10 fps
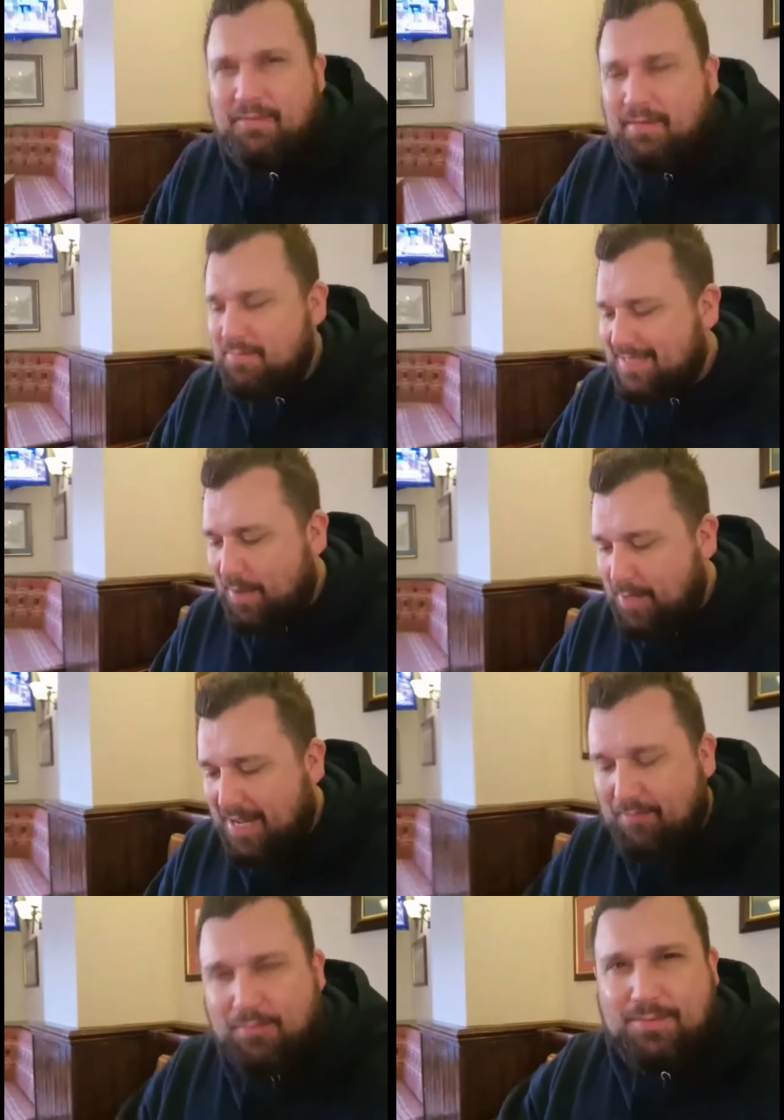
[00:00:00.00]
I've even set me
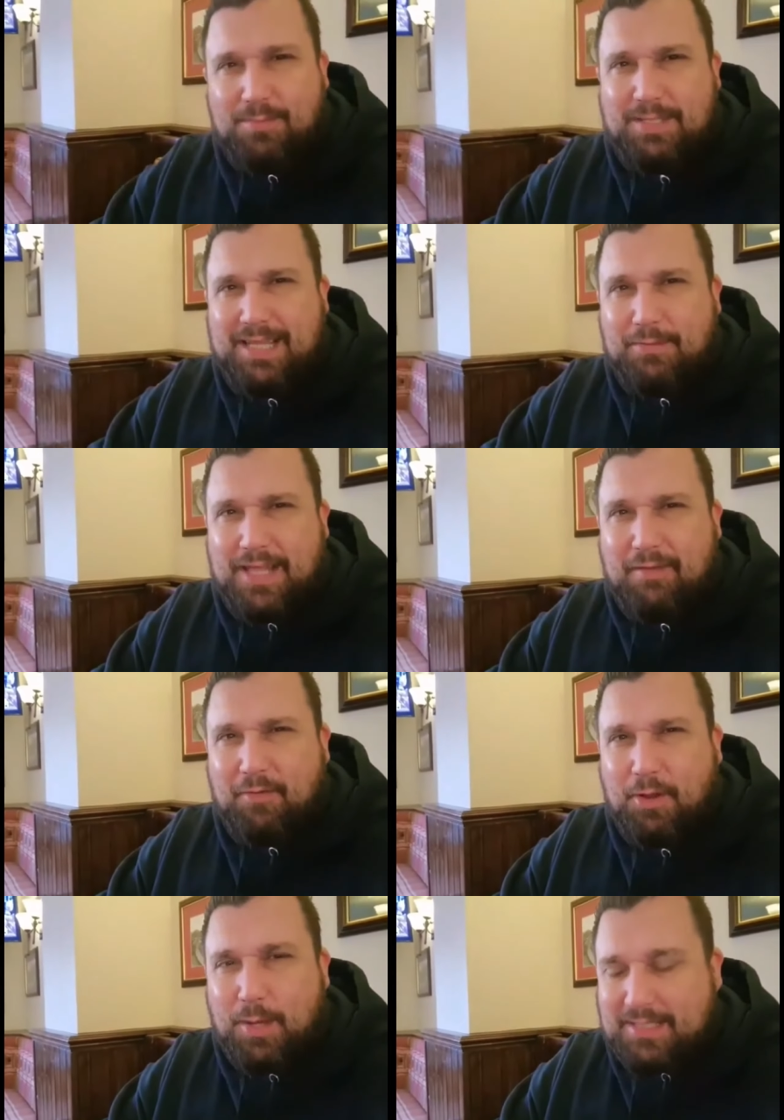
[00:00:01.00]
down, for, myself down
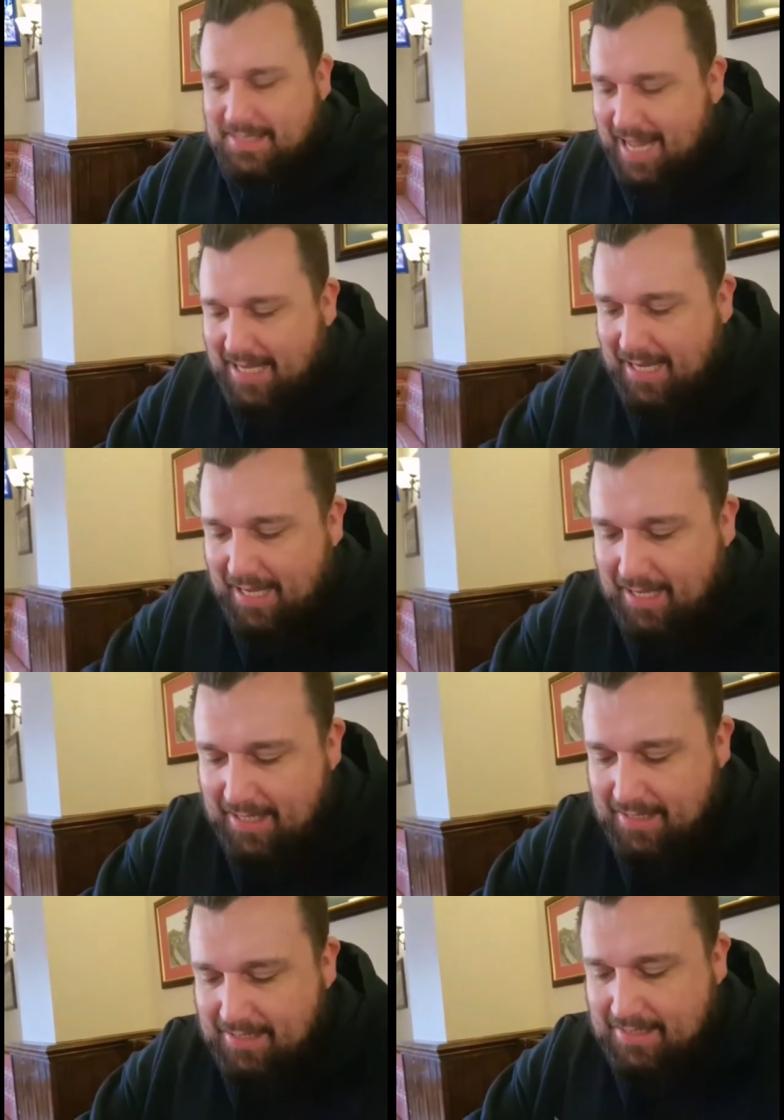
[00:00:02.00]
for a quick snack in here.
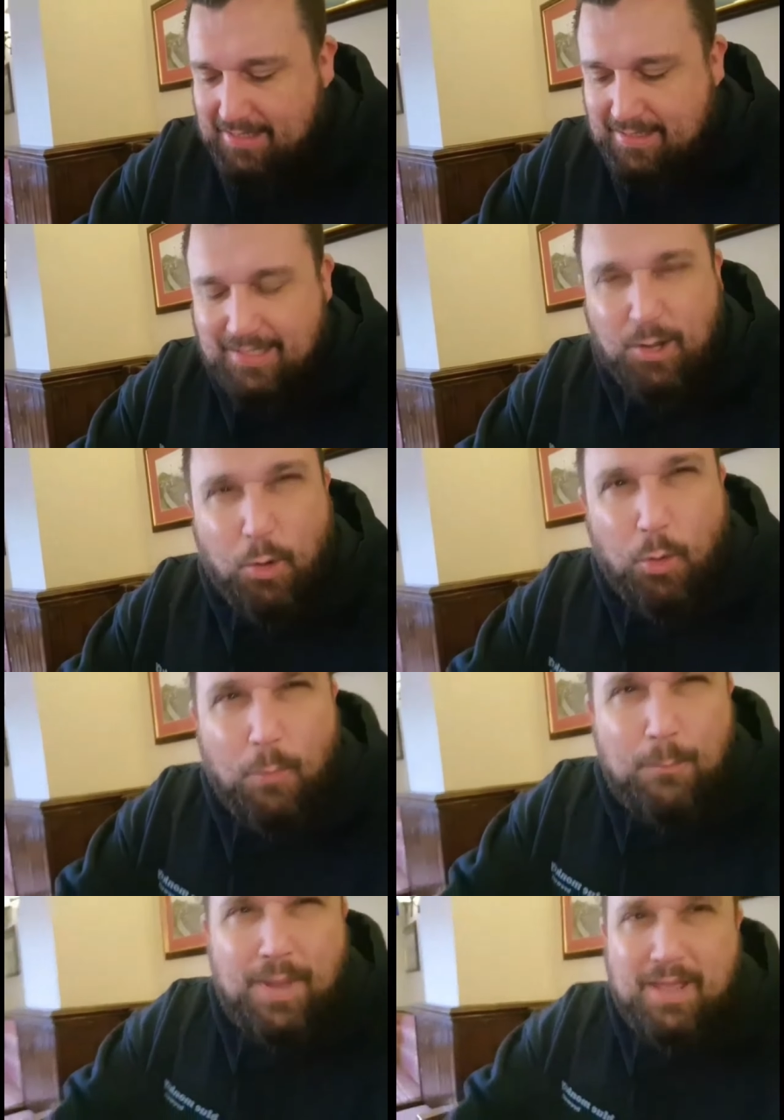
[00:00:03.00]

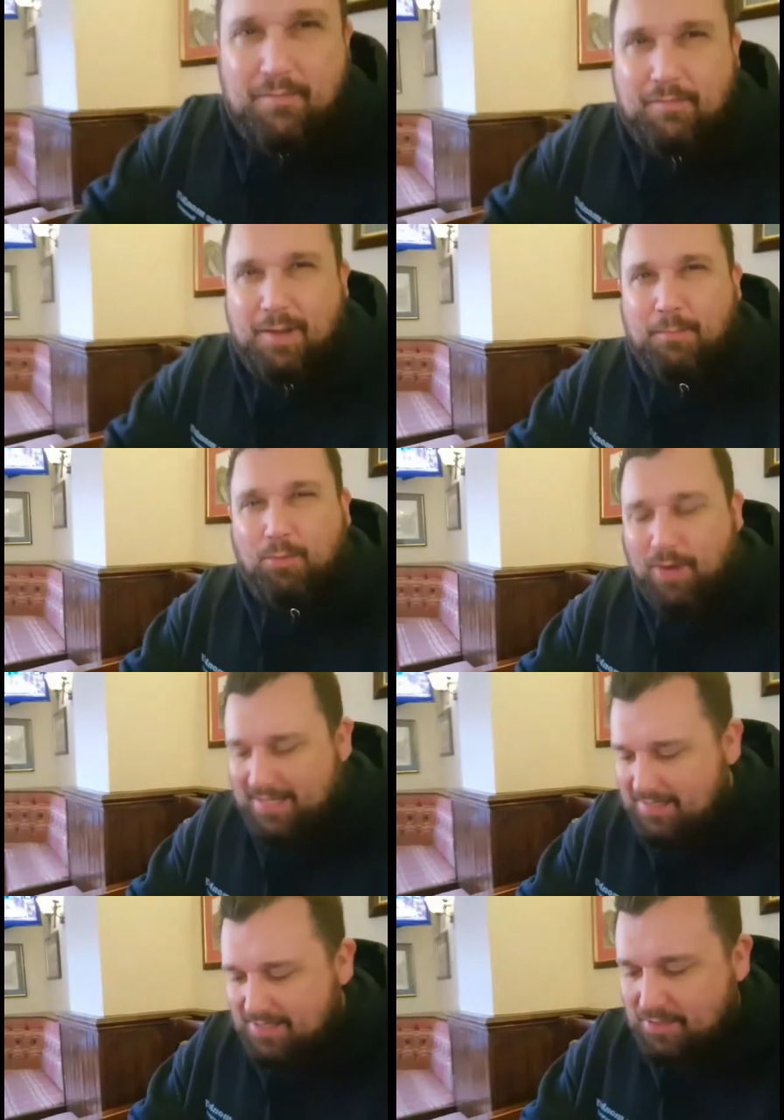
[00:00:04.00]
Corned beef and
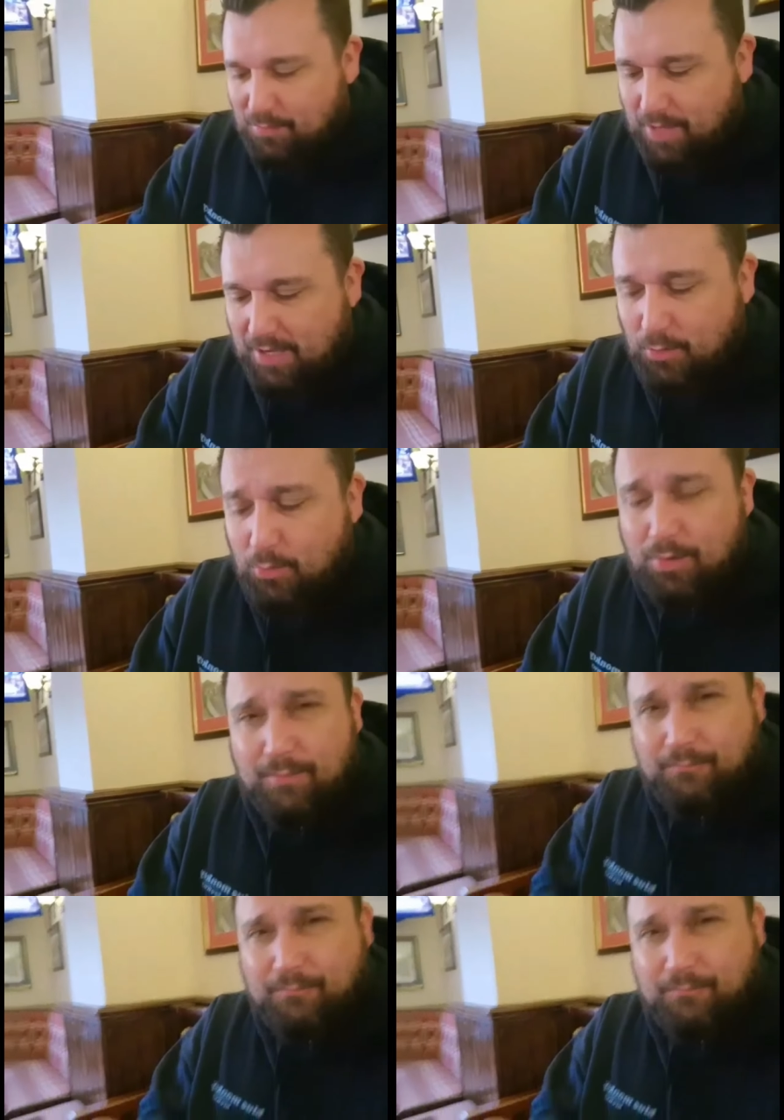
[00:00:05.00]
Branston pickle.